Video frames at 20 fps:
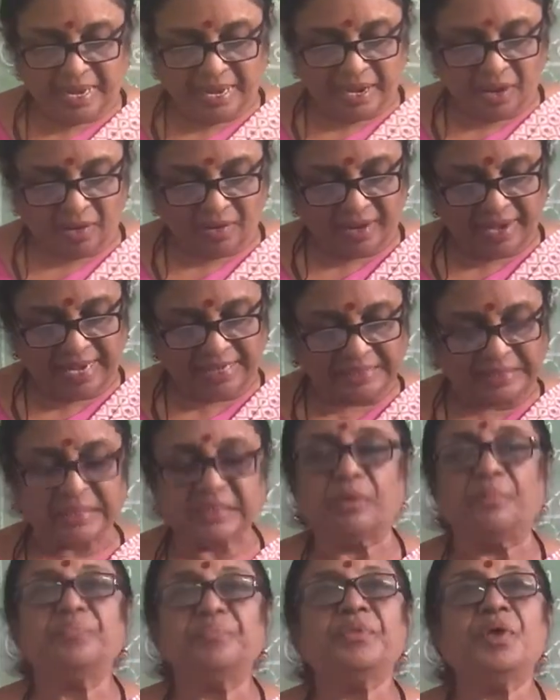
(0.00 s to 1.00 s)
Now
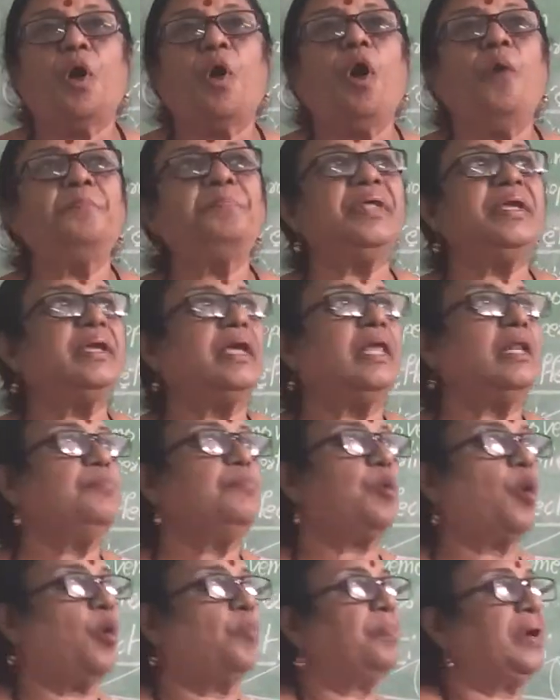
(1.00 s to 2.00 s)
next, optical
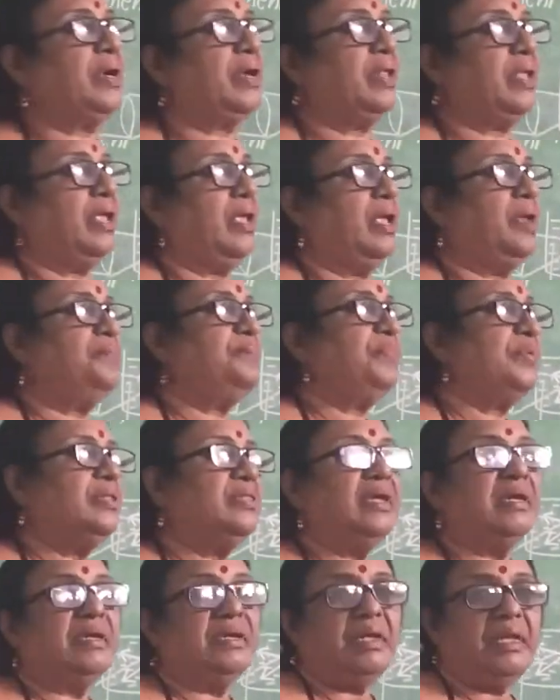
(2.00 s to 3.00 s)
property,
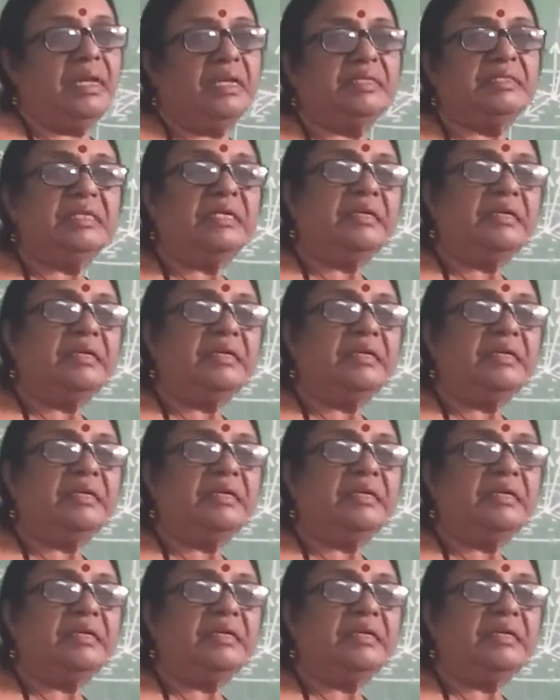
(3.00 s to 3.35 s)
that is